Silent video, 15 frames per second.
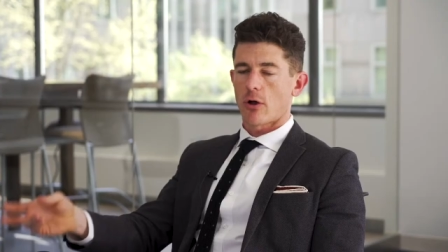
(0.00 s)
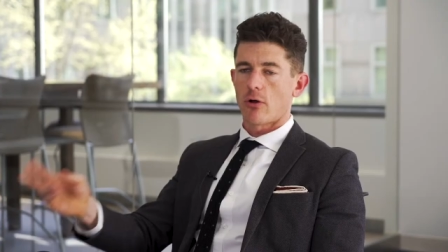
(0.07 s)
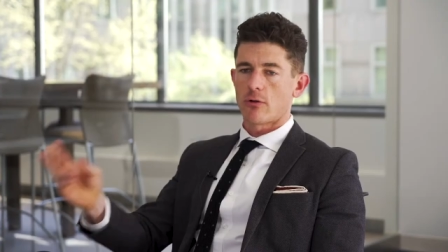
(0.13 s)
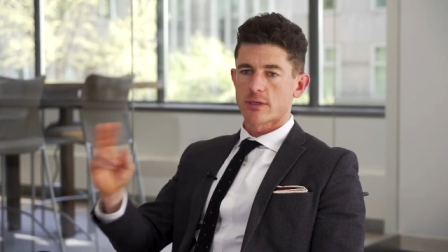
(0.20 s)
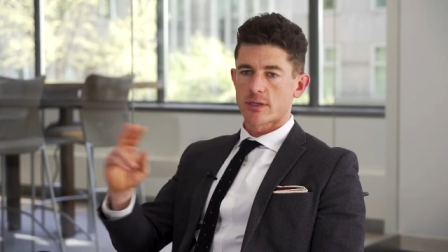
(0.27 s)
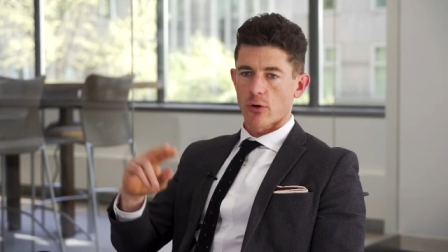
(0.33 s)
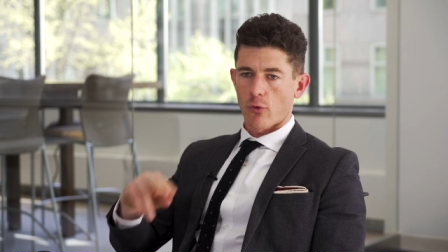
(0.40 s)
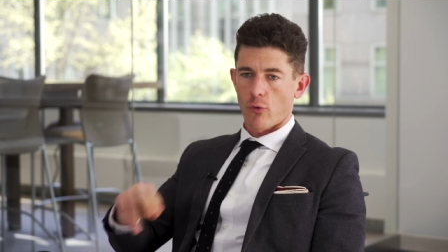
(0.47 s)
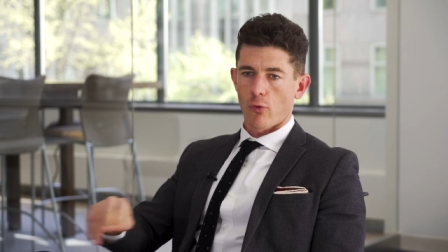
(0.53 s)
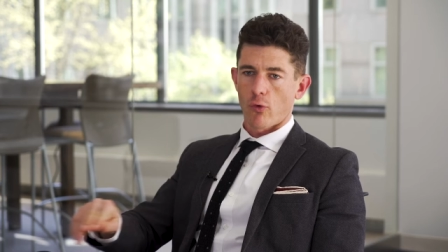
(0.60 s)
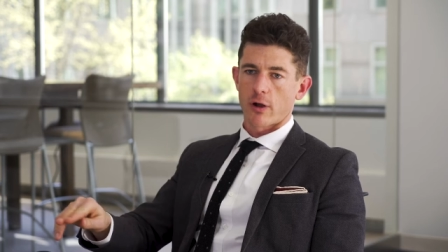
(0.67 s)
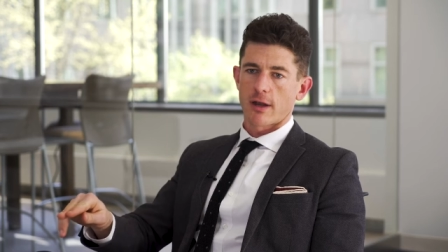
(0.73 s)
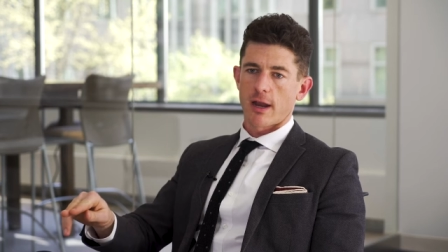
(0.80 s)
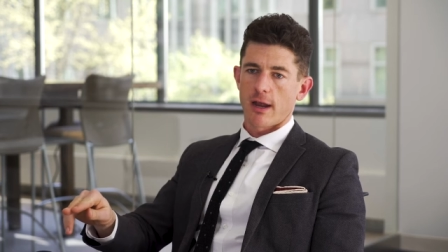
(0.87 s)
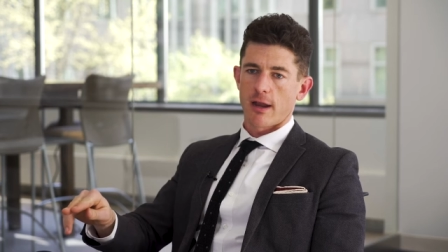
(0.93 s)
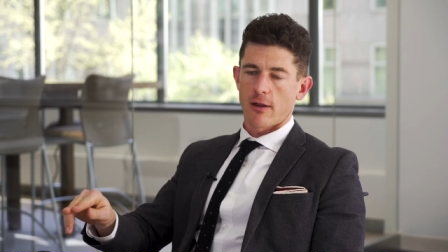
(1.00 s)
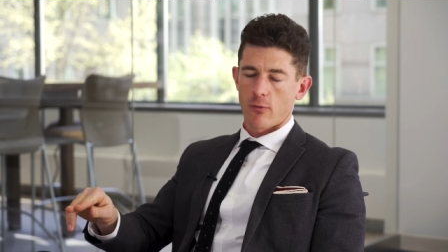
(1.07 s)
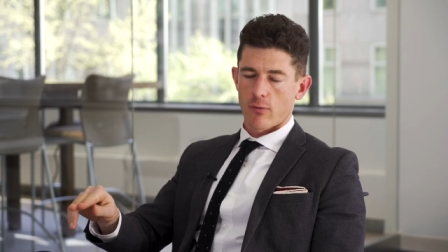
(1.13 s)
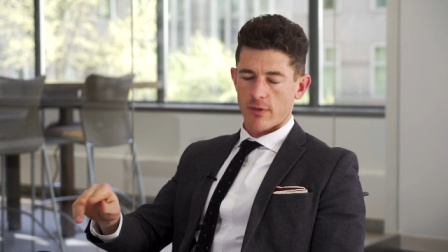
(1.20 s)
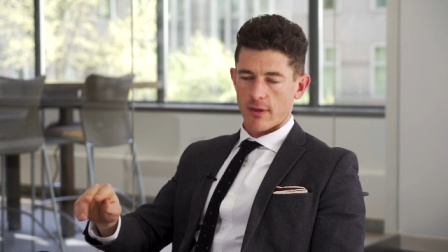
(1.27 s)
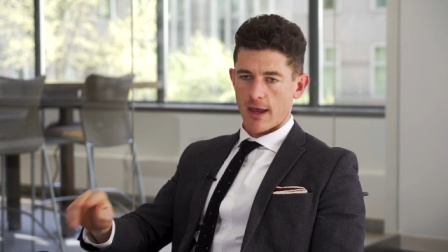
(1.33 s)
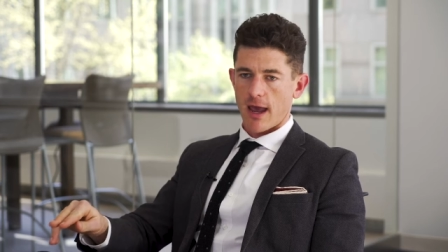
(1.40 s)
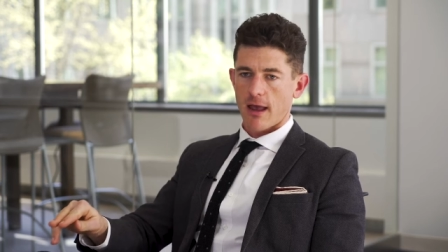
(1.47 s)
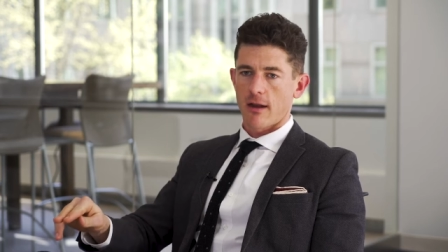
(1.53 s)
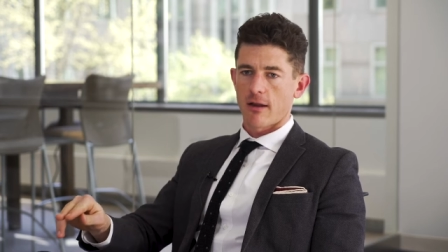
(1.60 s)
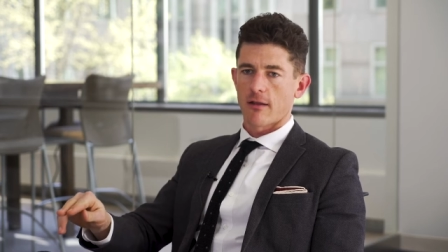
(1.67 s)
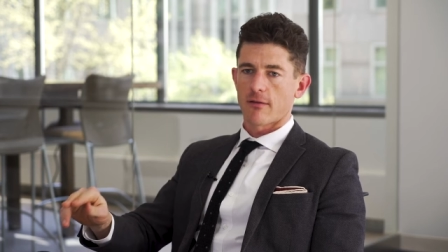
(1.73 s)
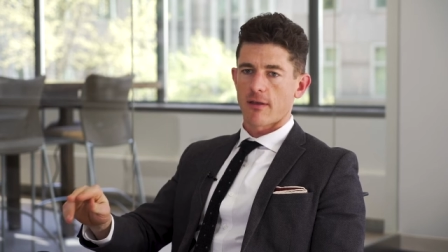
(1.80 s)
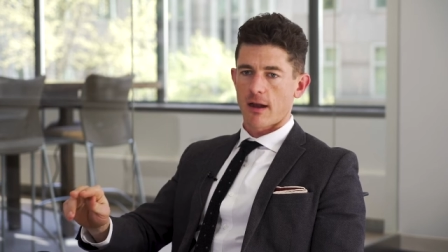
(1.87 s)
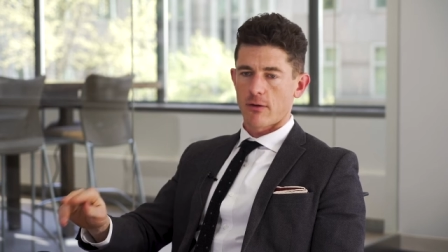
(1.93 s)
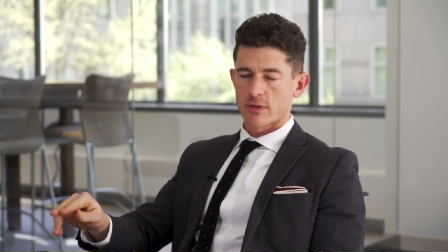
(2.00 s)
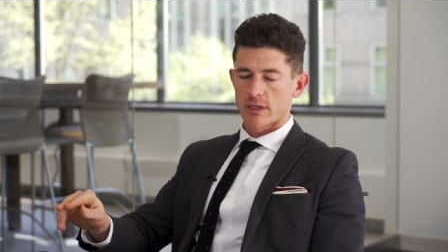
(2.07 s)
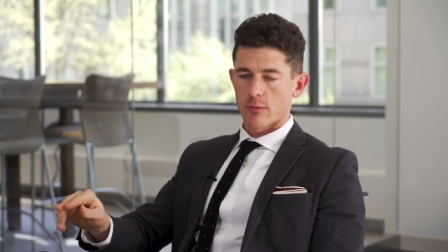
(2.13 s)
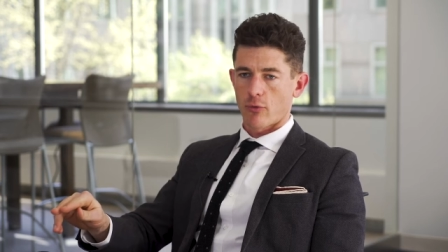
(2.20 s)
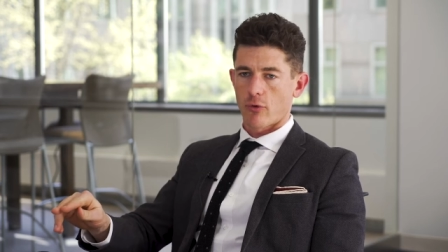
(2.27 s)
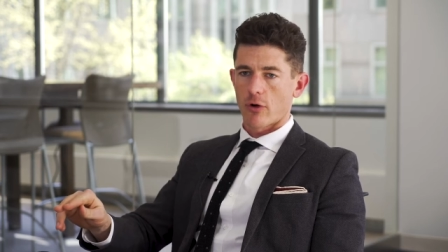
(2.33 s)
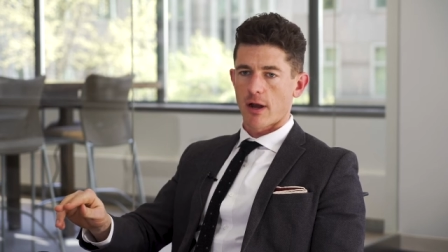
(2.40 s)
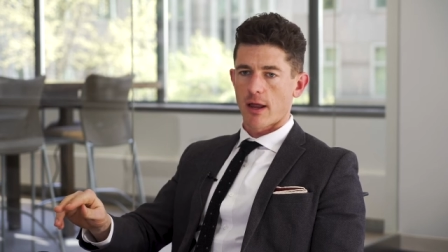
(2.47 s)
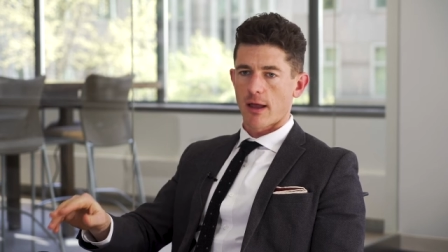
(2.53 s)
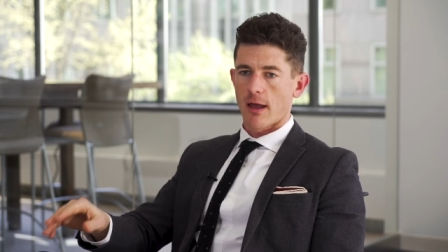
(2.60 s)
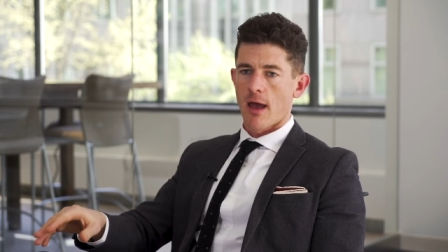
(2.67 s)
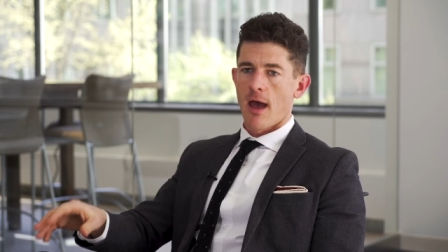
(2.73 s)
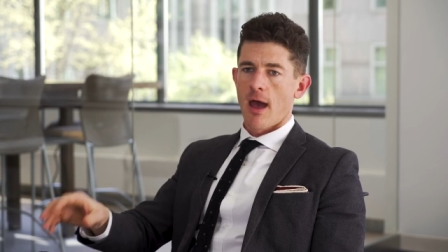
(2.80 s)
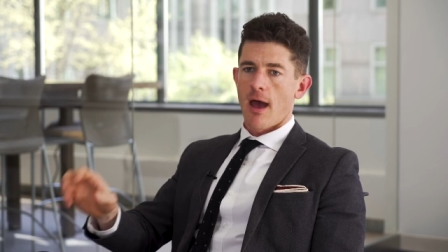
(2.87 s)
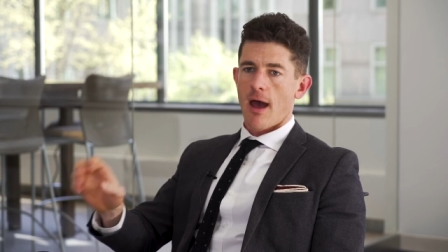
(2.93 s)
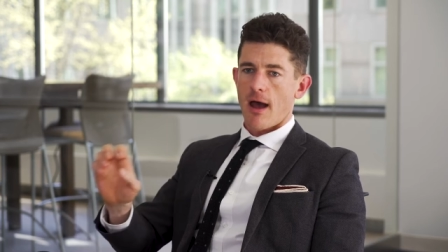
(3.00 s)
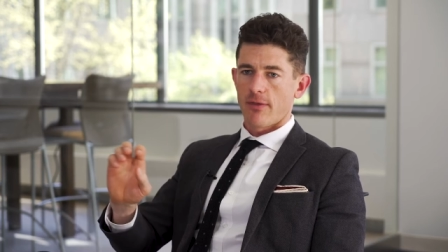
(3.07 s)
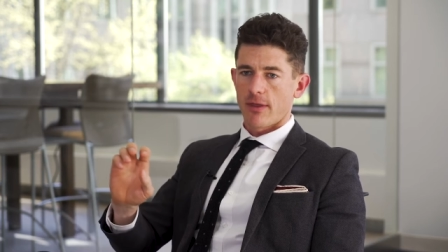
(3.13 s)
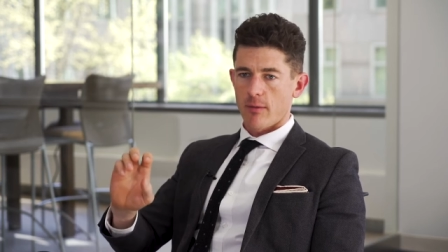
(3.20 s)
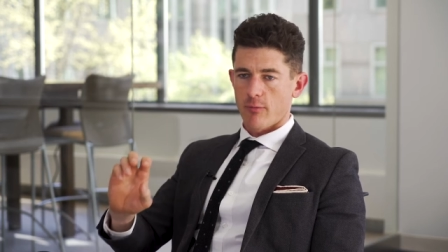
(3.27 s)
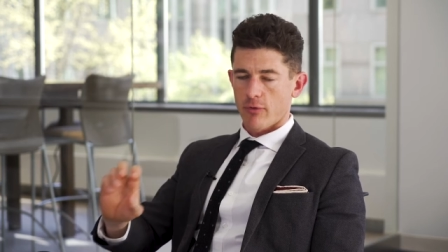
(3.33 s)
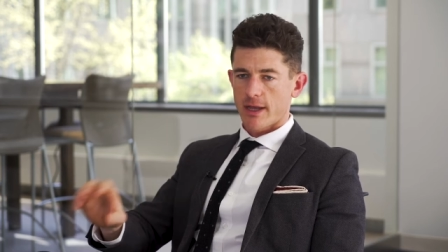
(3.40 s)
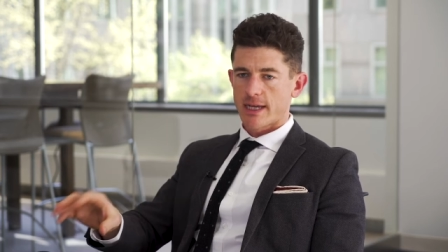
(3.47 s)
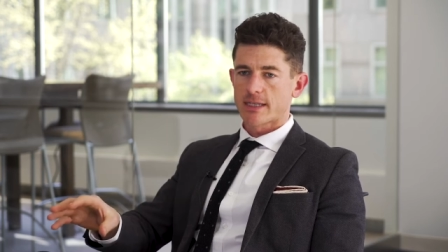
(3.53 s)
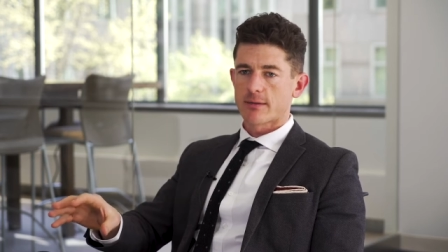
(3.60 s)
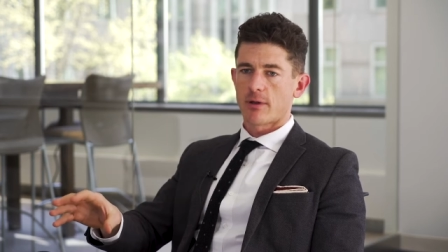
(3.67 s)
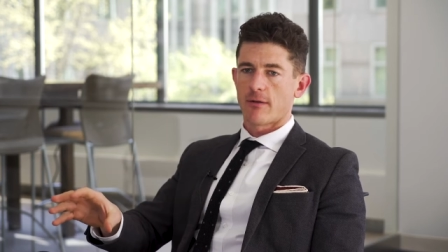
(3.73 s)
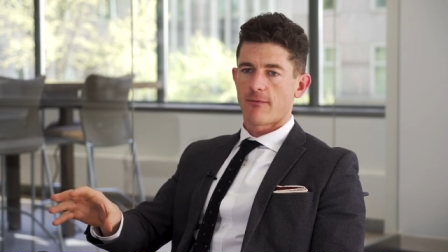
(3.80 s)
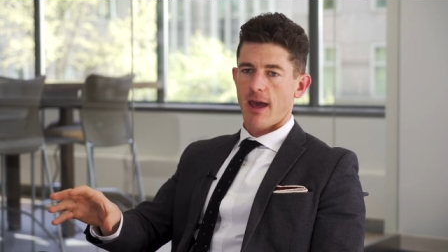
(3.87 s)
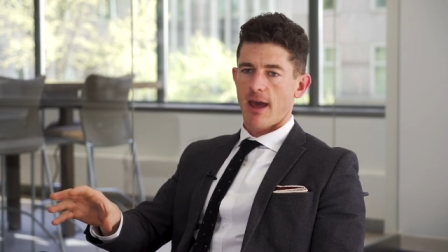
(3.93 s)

also coordinating with the candidates that it was supporting on the placement of